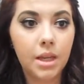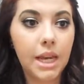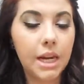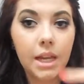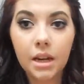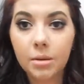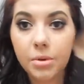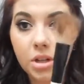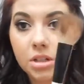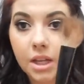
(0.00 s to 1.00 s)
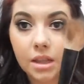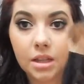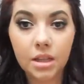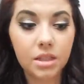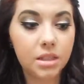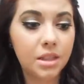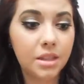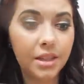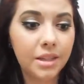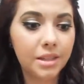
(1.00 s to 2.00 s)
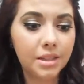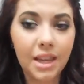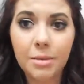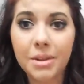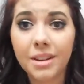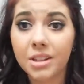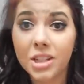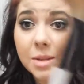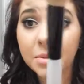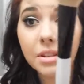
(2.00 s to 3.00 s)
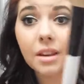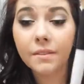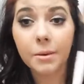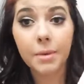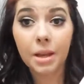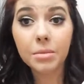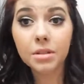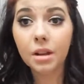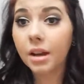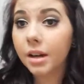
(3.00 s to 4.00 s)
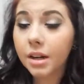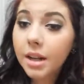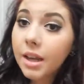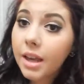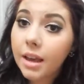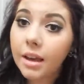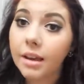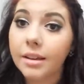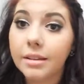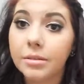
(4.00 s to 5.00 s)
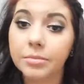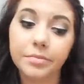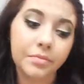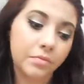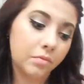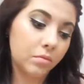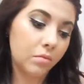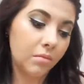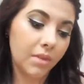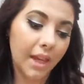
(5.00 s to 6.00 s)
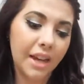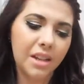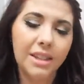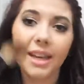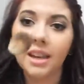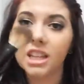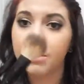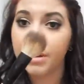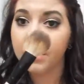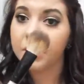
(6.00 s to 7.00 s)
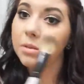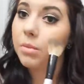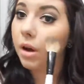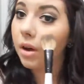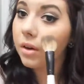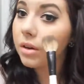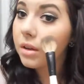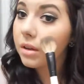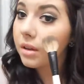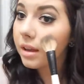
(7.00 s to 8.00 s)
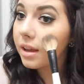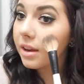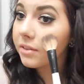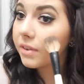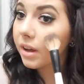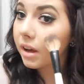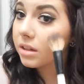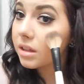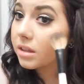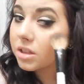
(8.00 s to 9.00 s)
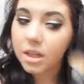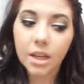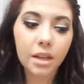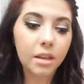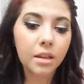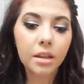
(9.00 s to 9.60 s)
Any kind of brush like this. This came in a cheap set from Amazon. I just like it to be small and fit onto the cheek.